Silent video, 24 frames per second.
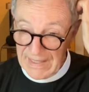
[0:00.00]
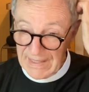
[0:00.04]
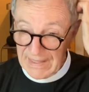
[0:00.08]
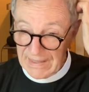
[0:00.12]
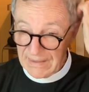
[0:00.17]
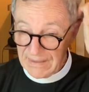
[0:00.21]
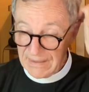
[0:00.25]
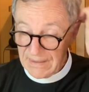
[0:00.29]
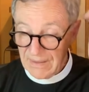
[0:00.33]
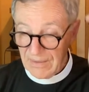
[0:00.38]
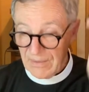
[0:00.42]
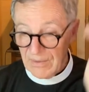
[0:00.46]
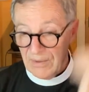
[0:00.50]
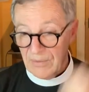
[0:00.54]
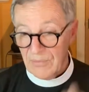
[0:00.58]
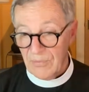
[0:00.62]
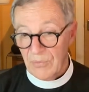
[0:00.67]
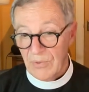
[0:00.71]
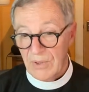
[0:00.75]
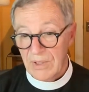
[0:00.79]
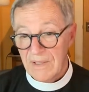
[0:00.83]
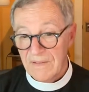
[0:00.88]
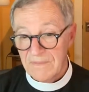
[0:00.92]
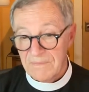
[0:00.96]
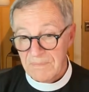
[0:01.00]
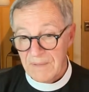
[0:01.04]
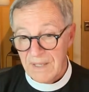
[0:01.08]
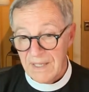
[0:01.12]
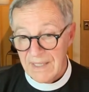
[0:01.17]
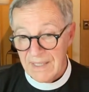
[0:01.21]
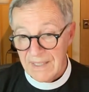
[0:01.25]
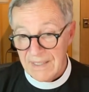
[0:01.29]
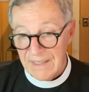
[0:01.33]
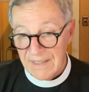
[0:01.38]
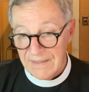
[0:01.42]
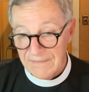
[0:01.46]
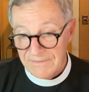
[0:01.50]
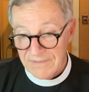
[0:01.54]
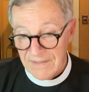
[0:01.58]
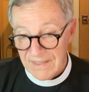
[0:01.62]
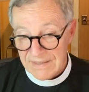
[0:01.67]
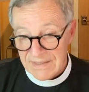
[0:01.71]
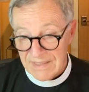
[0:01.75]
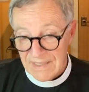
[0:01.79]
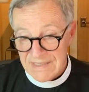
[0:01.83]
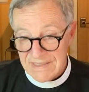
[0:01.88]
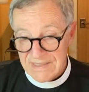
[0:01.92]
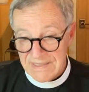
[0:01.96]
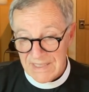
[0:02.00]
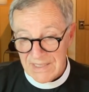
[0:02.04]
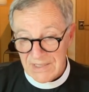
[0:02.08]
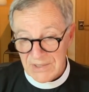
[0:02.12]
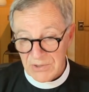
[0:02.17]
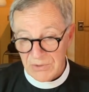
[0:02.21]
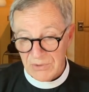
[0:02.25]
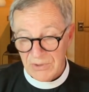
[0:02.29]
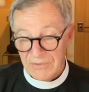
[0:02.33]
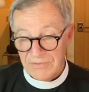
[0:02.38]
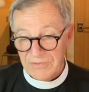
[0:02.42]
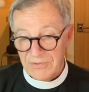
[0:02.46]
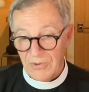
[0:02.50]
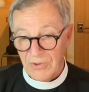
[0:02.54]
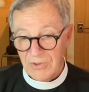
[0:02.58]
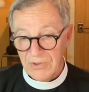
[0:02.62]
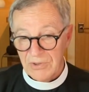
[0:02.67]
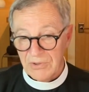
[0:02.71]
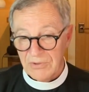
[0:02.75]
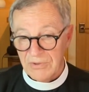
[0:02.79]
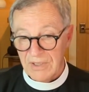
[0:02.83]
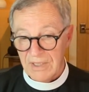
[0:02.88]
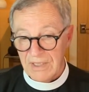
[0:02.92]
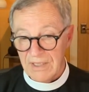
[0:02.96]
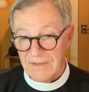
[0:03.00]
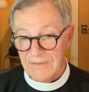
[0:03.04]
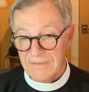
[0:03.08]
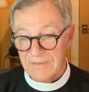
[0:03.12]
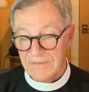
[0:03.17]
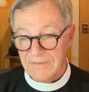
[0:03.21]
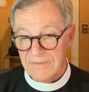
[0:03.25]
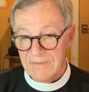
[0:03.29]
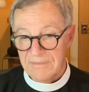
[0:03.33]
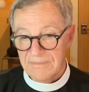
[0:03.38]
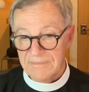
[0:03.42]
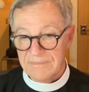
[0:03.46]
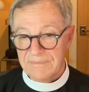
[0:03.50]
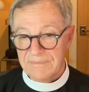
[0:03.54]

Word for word: and one of my, in fact, I sent you a photograph